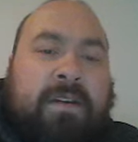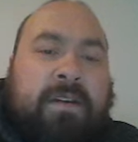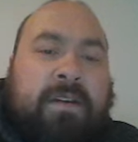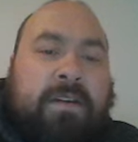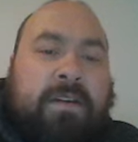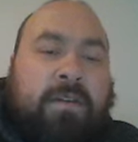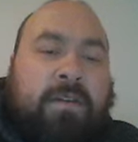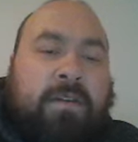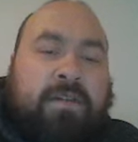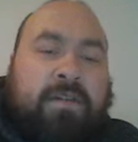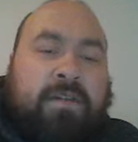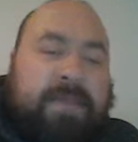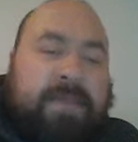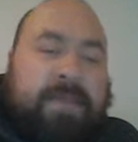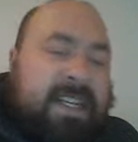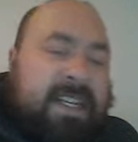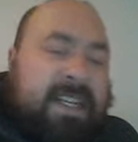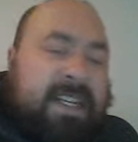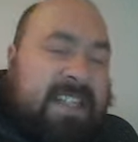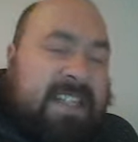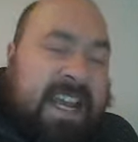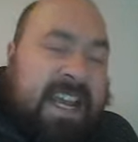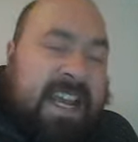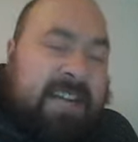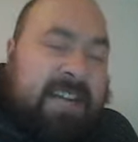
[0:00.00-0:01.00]
course,
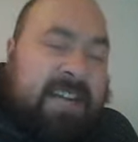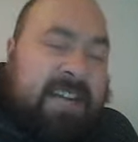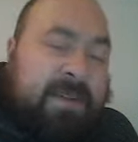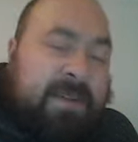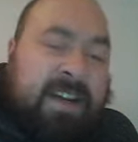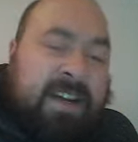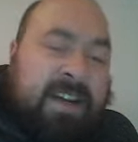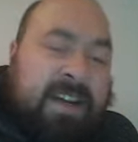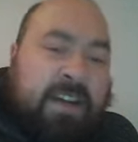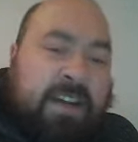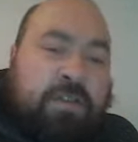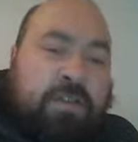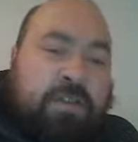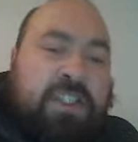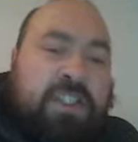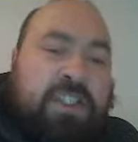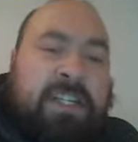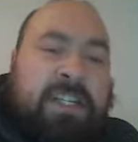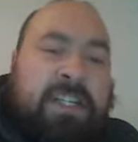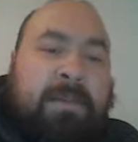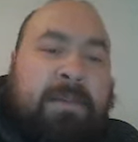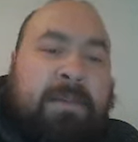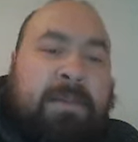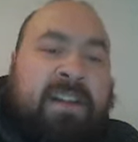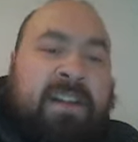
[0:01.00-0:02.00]
being tagged by
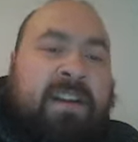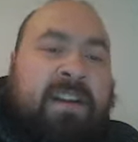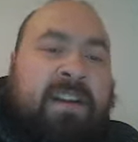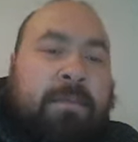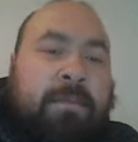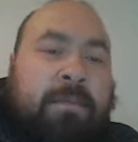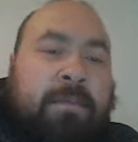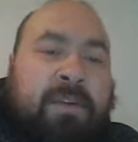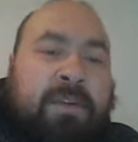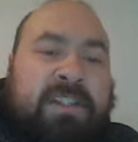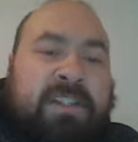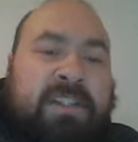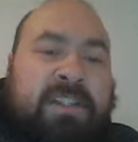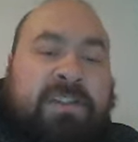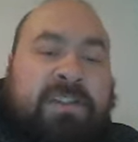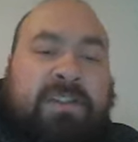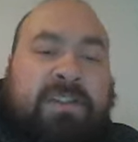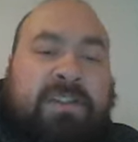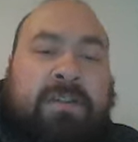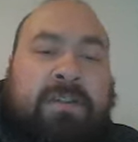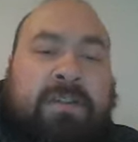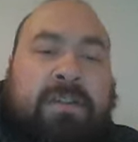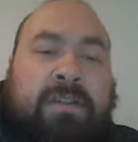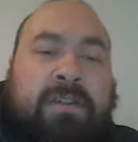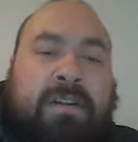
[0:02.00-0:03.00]
O'Sheen Mullen, I'm pretty
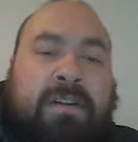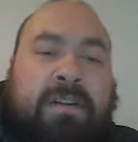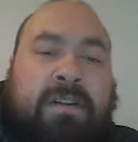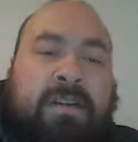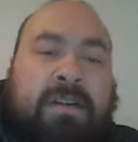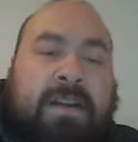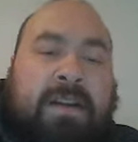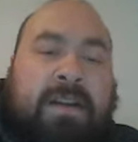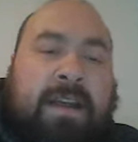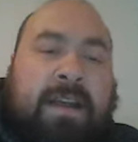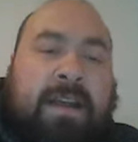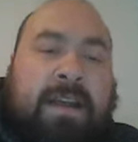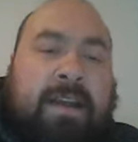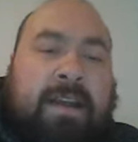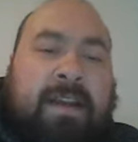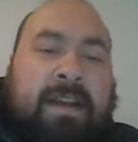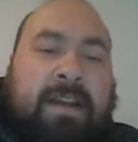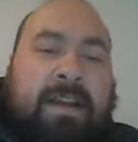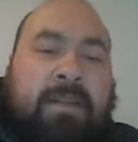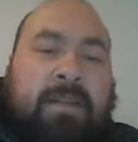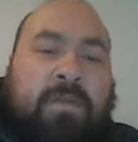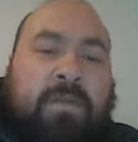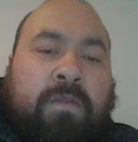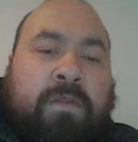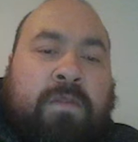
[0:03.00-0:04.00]
sure.
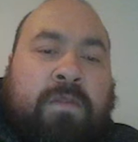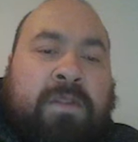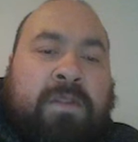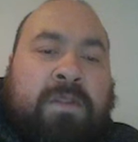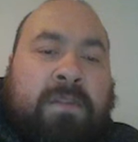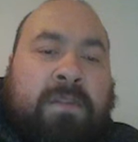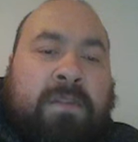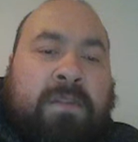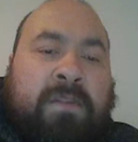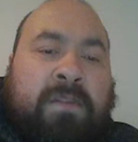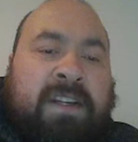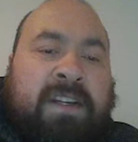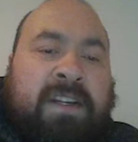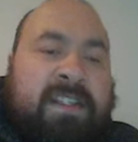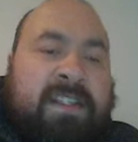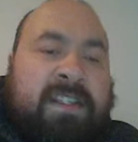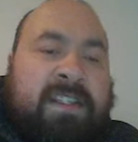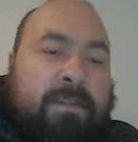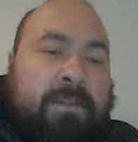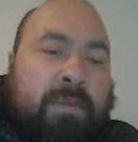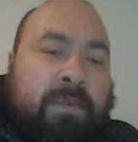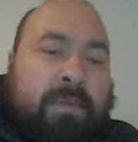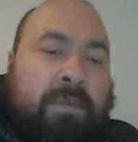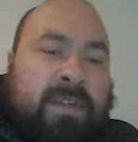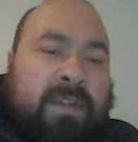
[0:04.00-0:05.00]
In what was a pretty
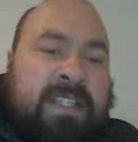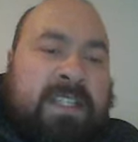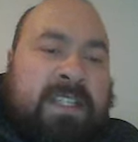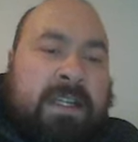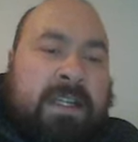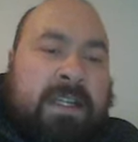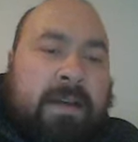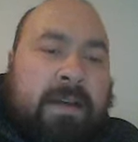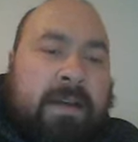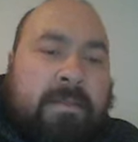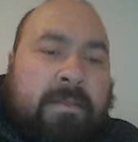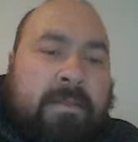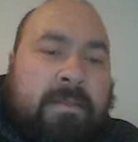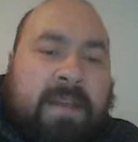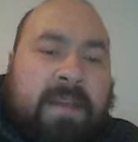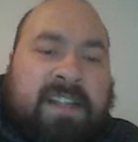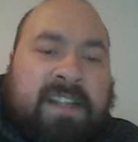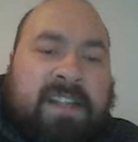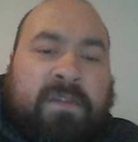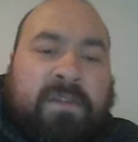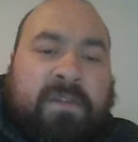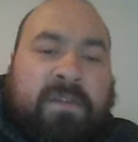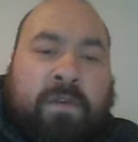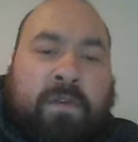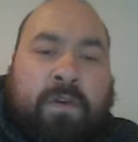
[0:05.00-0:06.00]
disappointing
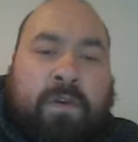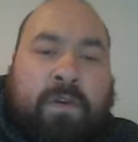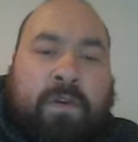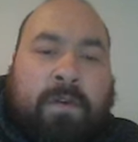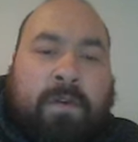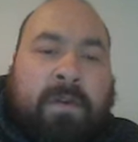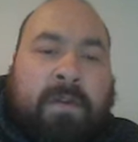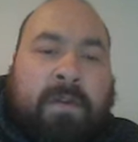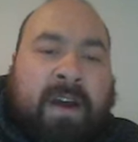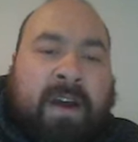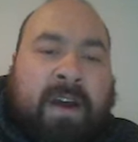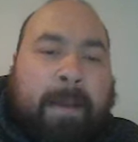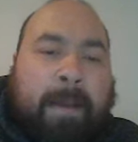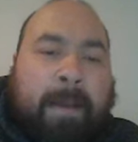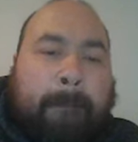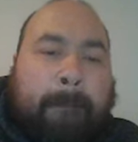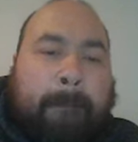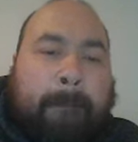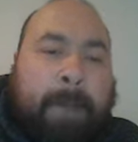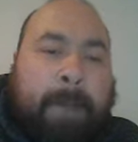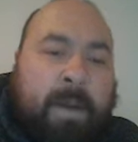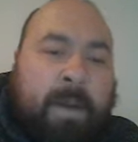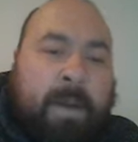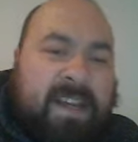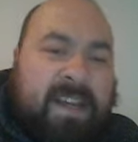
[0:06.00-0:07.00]
match for my
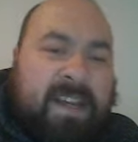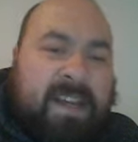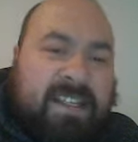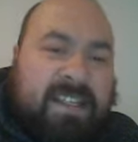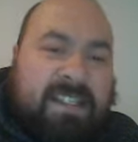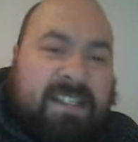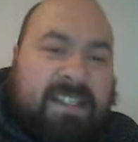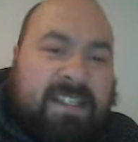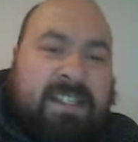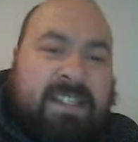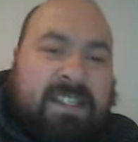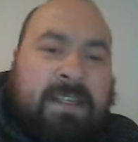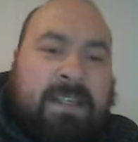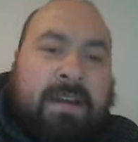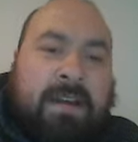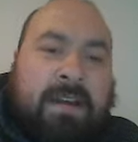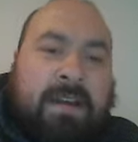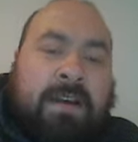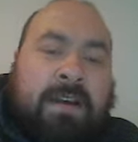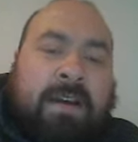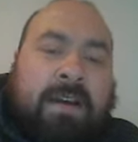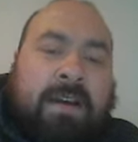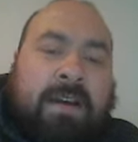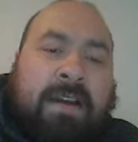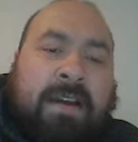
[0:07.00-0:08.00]
Bombers.
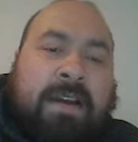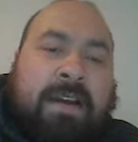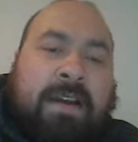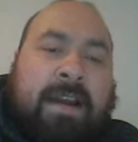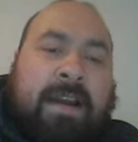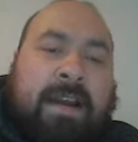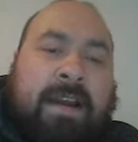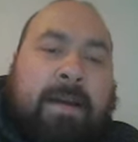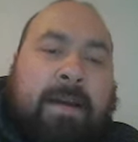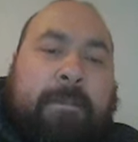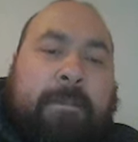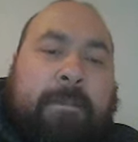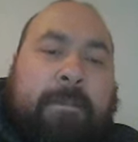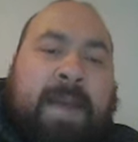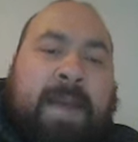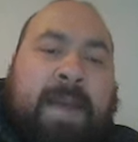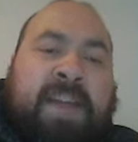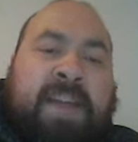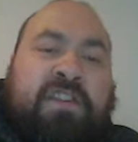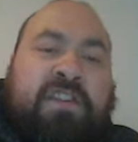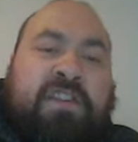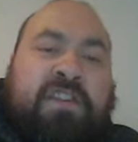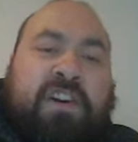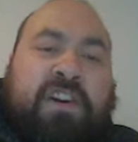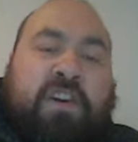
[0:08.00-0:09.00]
Now,
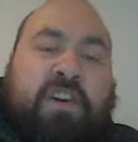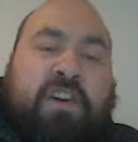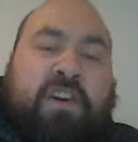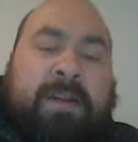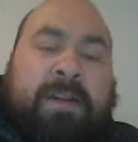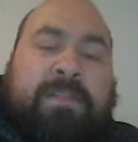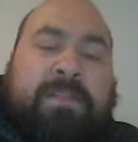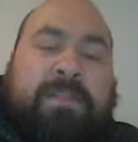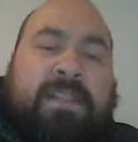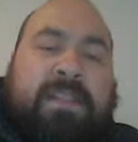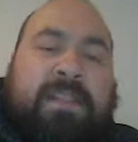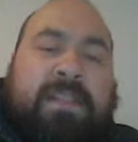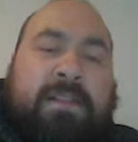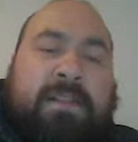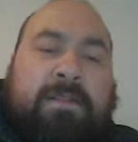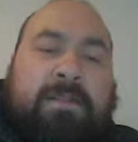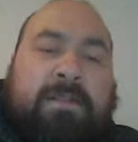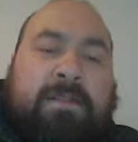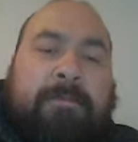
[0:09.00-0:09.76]
Patrick Cripps.